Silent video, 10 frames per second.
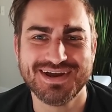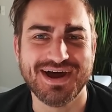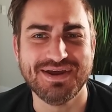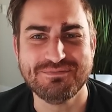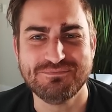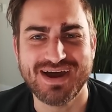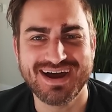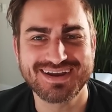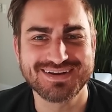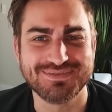I am
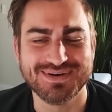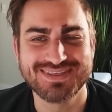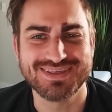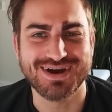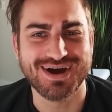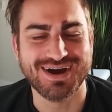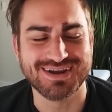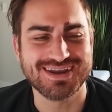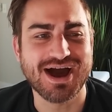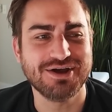back with uh, a
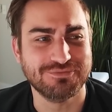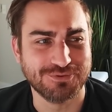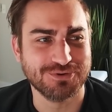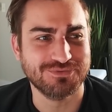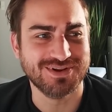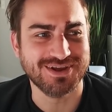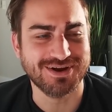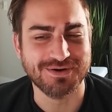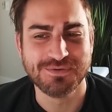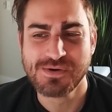God of War
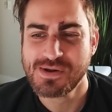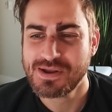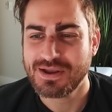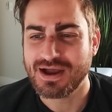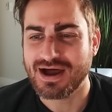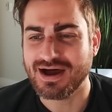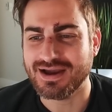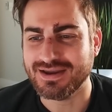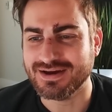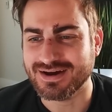video.
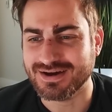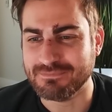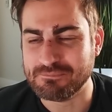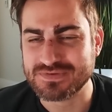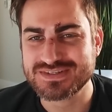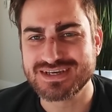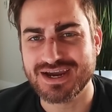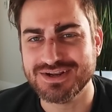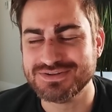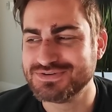I um,
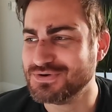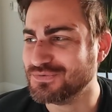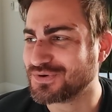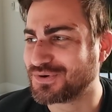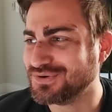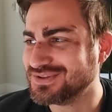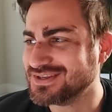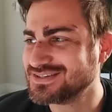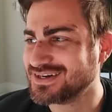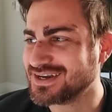decided to record
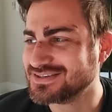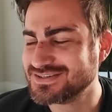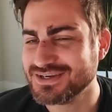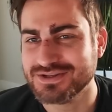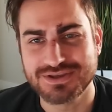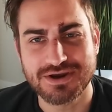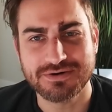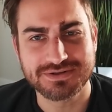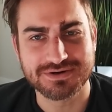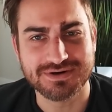this, I guess, in
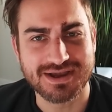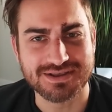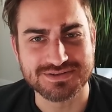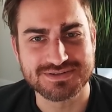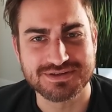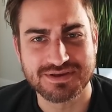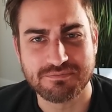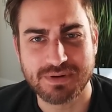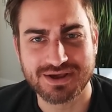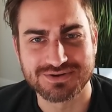character as
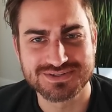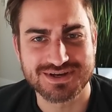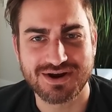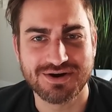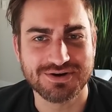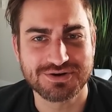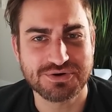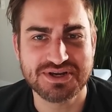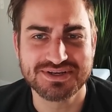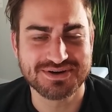Battle Scarred
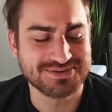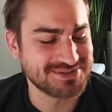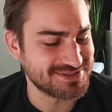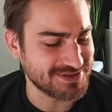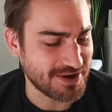Kratos.